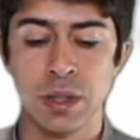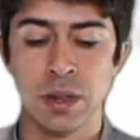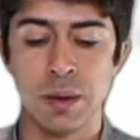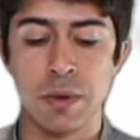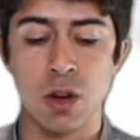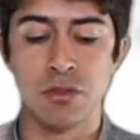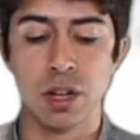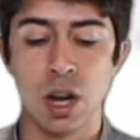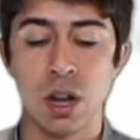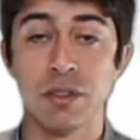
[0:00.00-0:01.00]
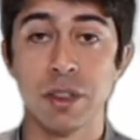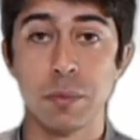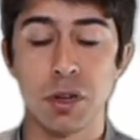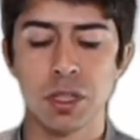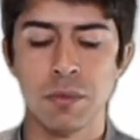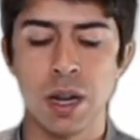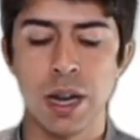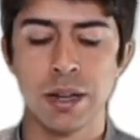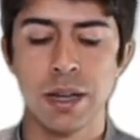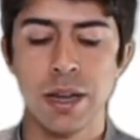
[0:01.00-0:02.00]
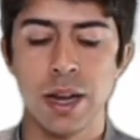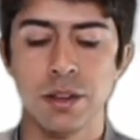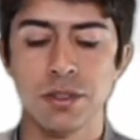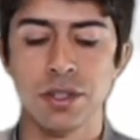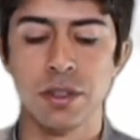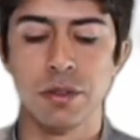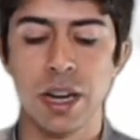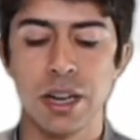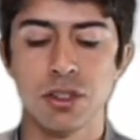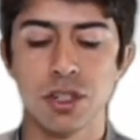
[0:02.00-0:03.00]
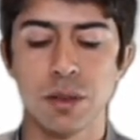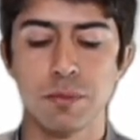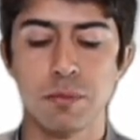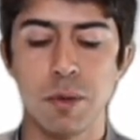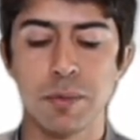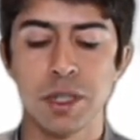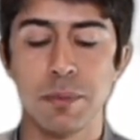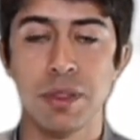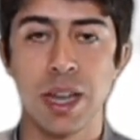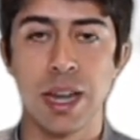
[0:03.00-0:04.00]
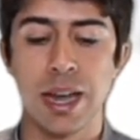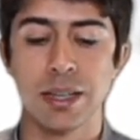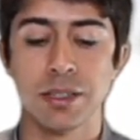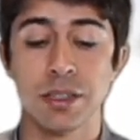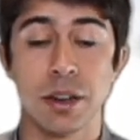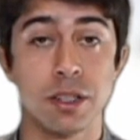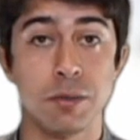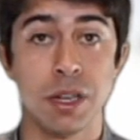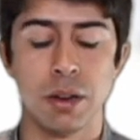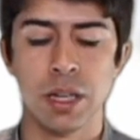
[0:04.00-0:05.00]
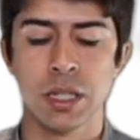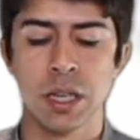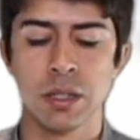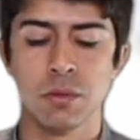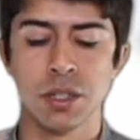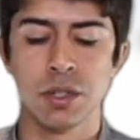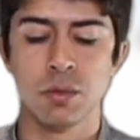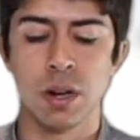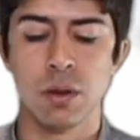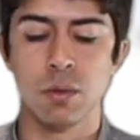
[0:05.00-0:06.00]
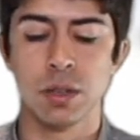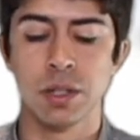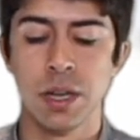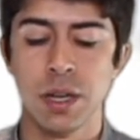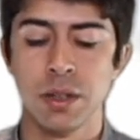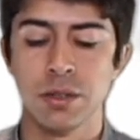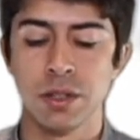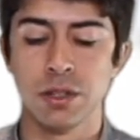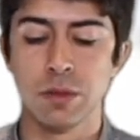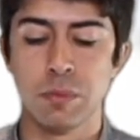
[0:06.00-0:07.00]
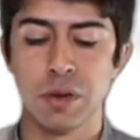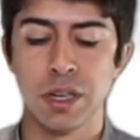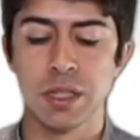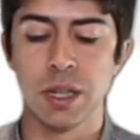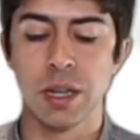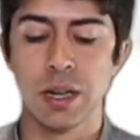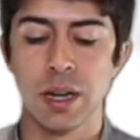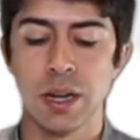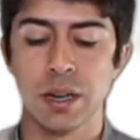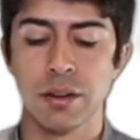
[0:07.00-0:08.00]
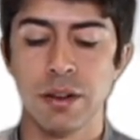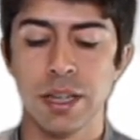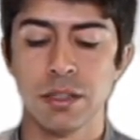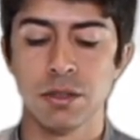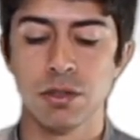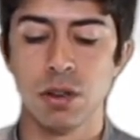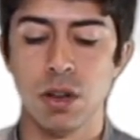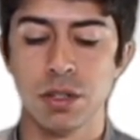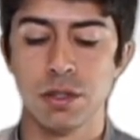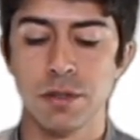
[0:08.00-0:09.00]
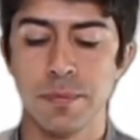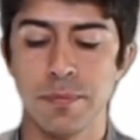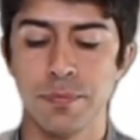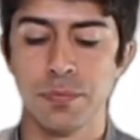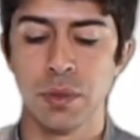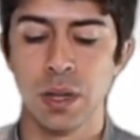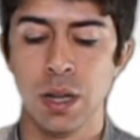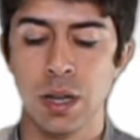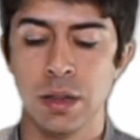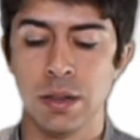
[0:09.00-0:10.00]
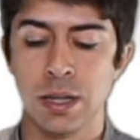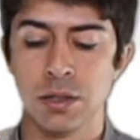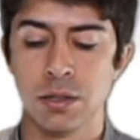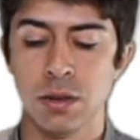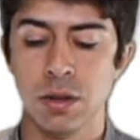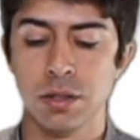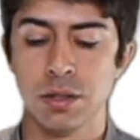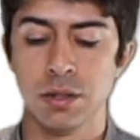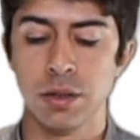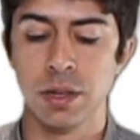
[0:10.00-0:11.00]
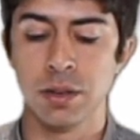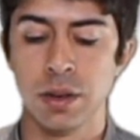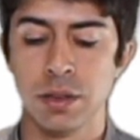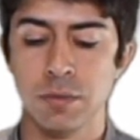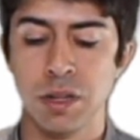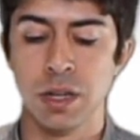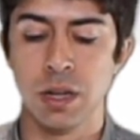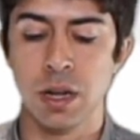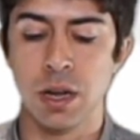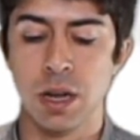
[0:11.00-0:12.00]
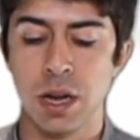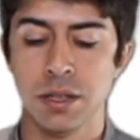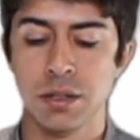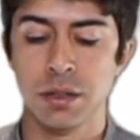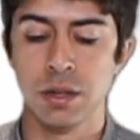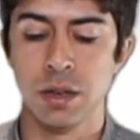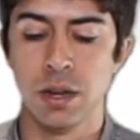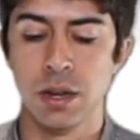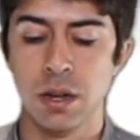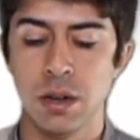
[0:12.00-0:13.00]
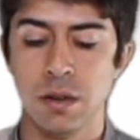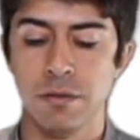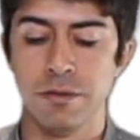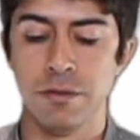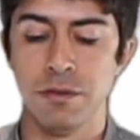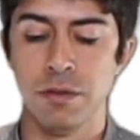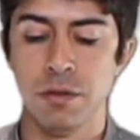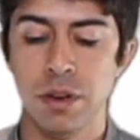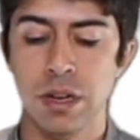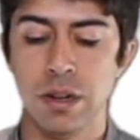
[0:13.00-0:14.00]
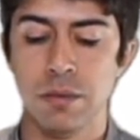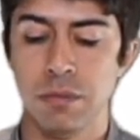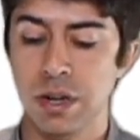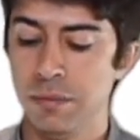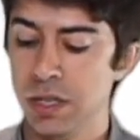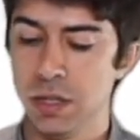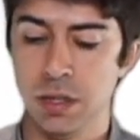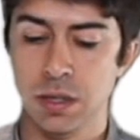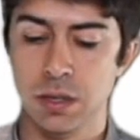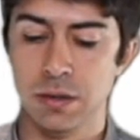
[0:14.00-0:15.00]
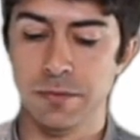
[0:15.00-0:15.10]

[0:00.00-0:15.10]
I'm hovering over the bottom line and you see the relationship pops up there as it's going to be coincident, which is what I want. So I just press there and I create a slot. And that slot is going to be a height of 3 millimeters.